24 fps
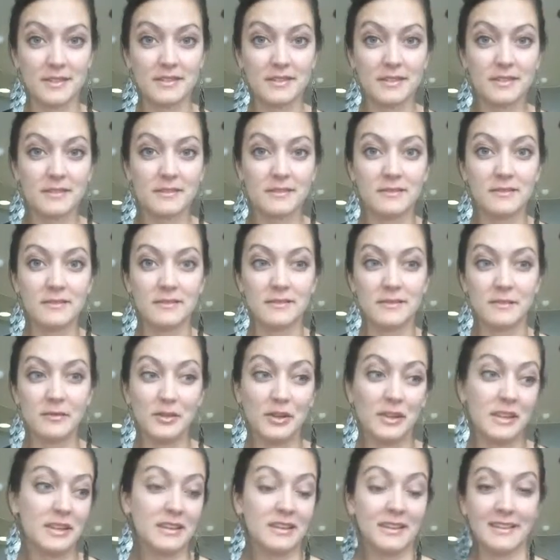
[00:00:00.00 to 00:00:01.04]
I didn't
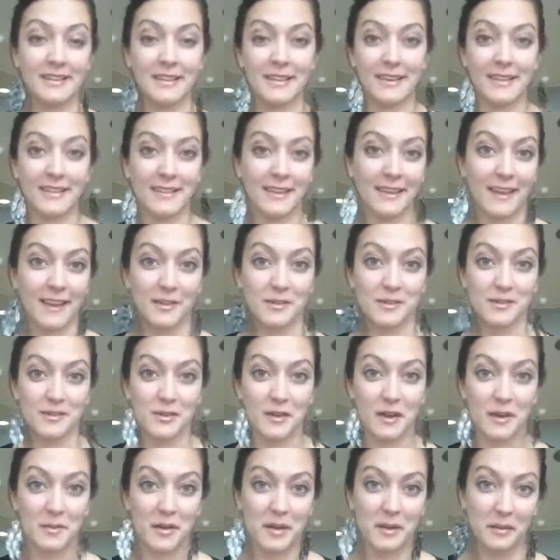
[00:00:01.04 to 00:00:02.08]
really need anything
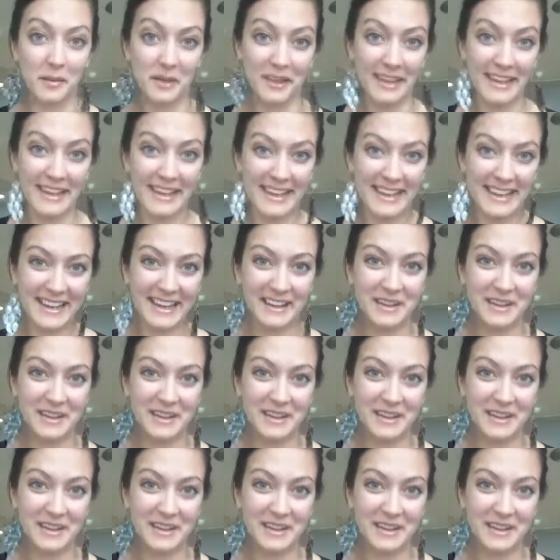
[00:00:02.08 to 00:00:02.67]
extra on my plate.